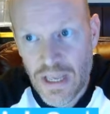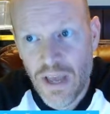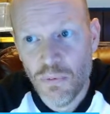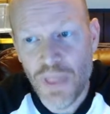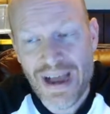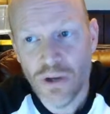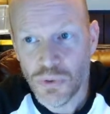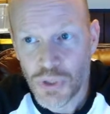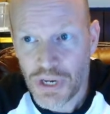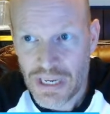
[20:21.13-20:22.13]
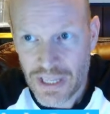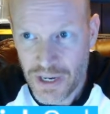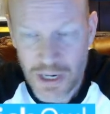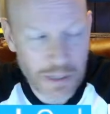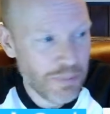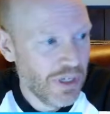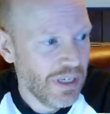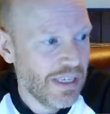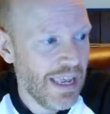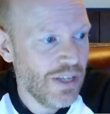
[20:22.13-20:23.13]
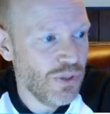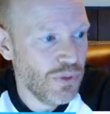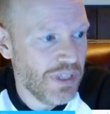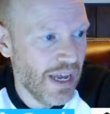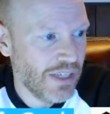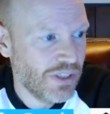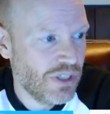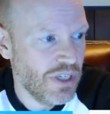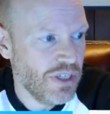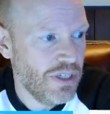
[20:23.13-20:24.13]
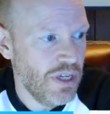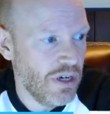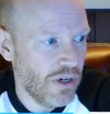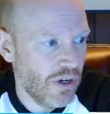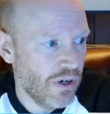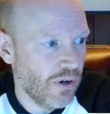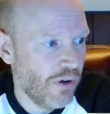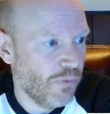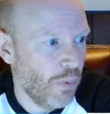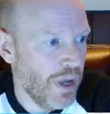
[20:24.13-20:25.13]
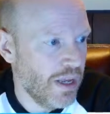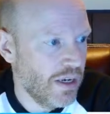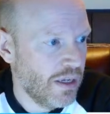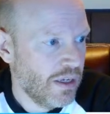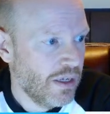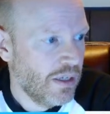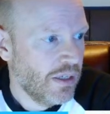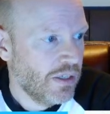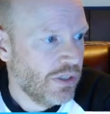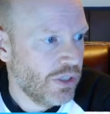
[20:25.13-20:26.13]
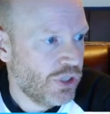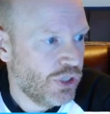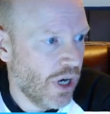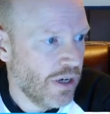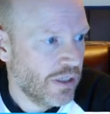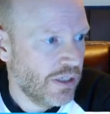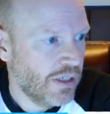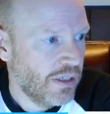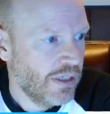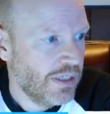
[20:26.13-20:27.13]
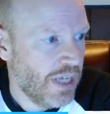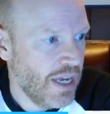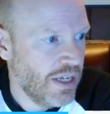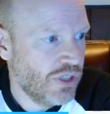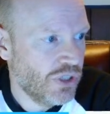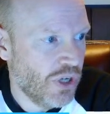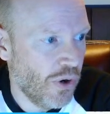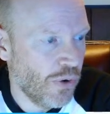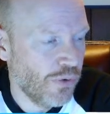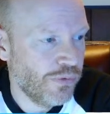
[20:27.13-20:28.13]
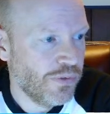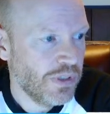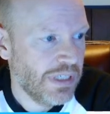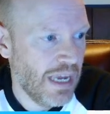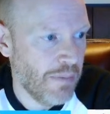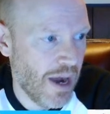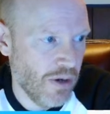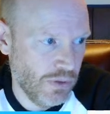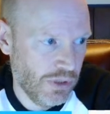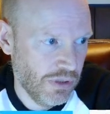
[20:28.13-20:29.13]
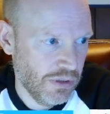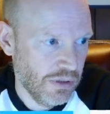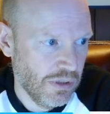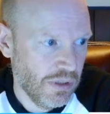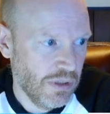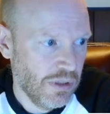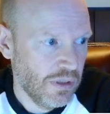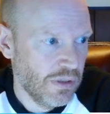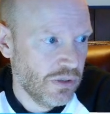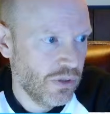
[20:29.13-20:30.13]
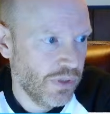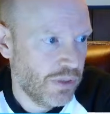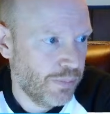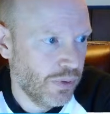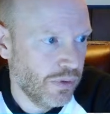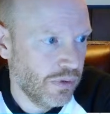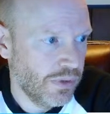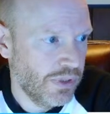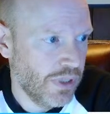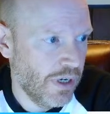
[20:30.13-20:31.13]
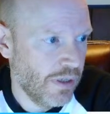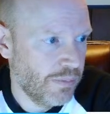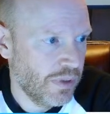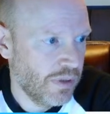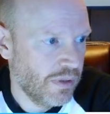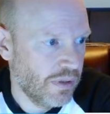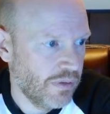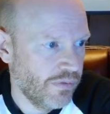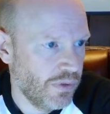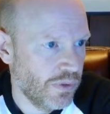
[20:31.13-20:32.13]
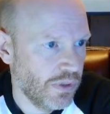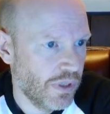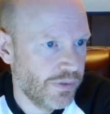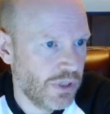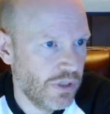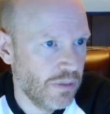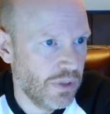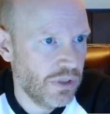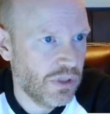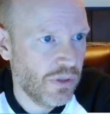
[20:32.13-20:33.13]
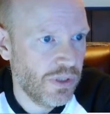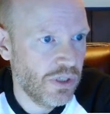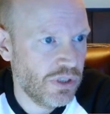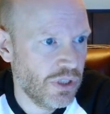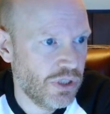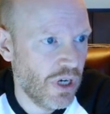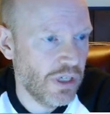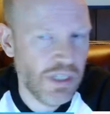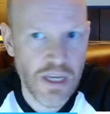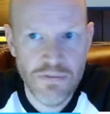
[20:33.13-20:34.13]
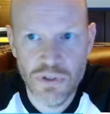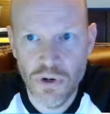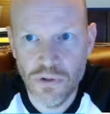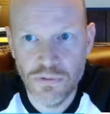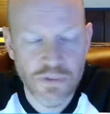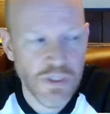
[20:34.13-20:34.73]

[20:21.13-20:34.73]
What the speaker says: Without looking it up, can you guess the year of when the Shark Cage Cove came out? So let's pull this up and do a larger image. So here's the Shark Cave Cove.